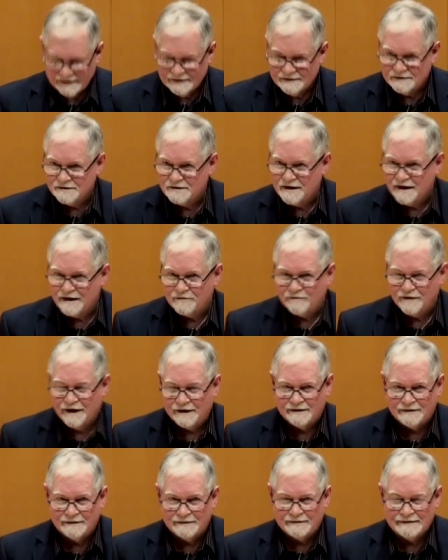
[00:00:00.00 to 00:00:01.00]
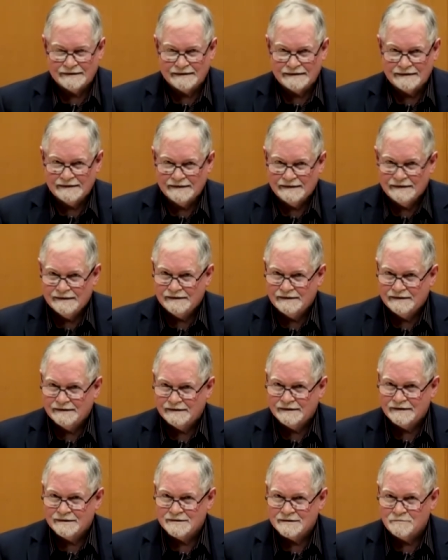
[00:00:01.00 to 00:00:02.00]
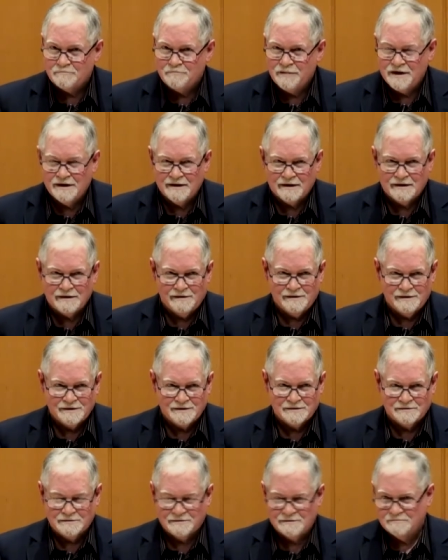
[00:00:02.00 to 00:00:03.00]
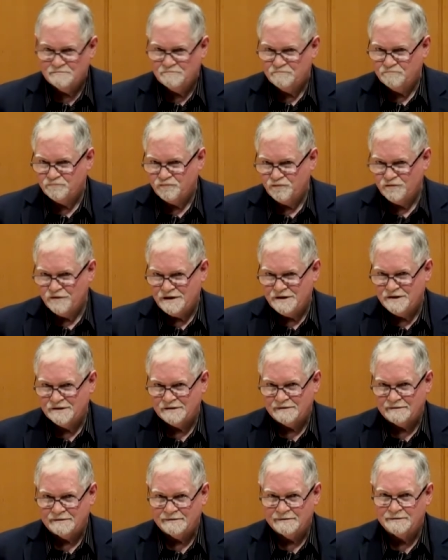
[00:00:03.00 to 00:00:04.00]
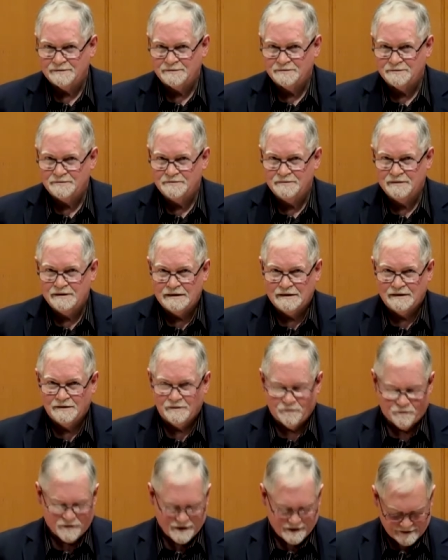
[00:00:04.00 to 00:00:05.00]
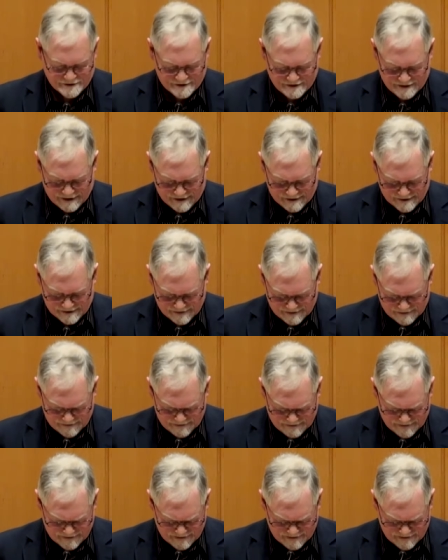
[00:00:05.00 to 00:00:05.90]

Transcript: And the narrator is a Pentecostal preacher who works as a